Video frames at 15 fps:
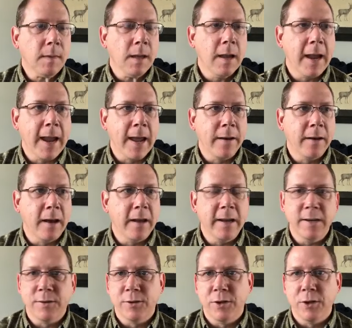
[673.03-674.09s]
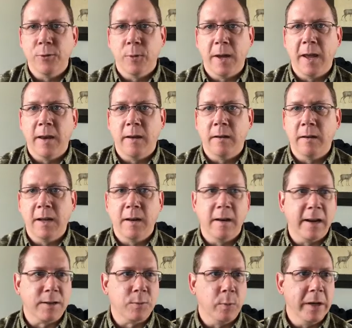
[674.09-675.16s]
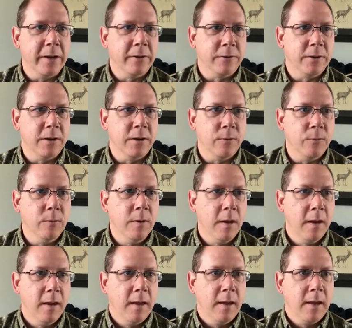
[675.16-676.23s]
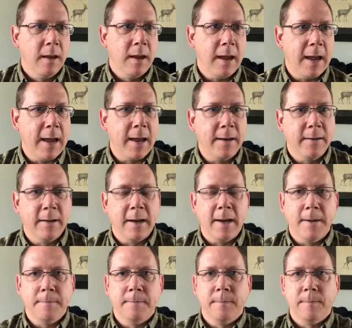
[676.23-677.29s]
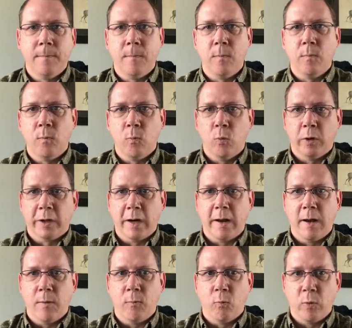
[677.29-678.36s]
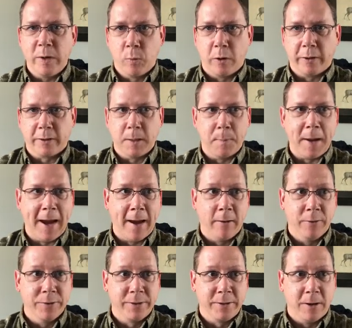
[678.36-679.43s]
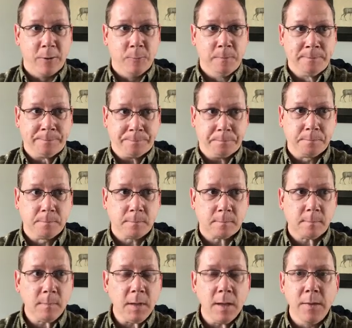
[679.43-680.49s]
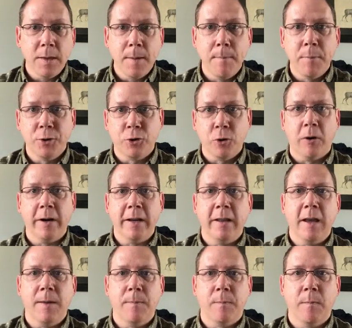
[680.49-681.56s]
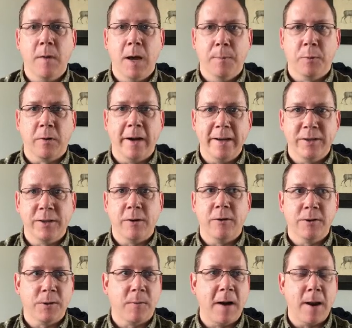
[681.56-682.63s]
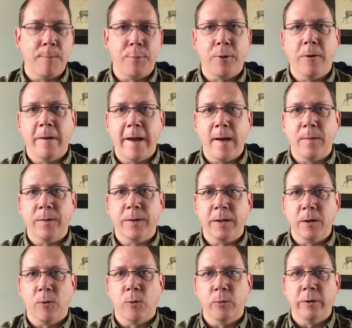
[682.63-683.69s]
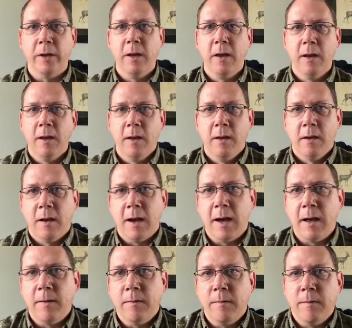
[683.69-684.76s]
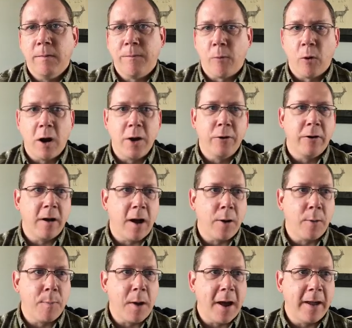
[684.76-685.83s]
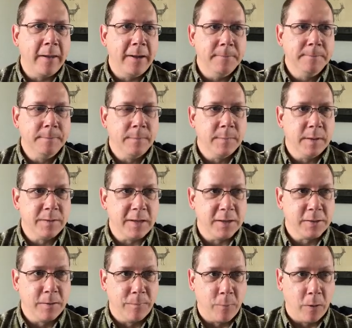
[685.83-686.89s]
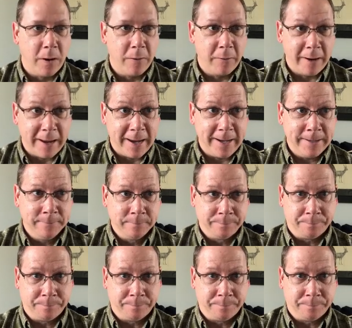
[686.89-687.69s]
and it's due in the next week or two. And we're going to rework the panels. So the majority of that upgrade centers around pulling out the old 400 autopilot, Cessna 400A,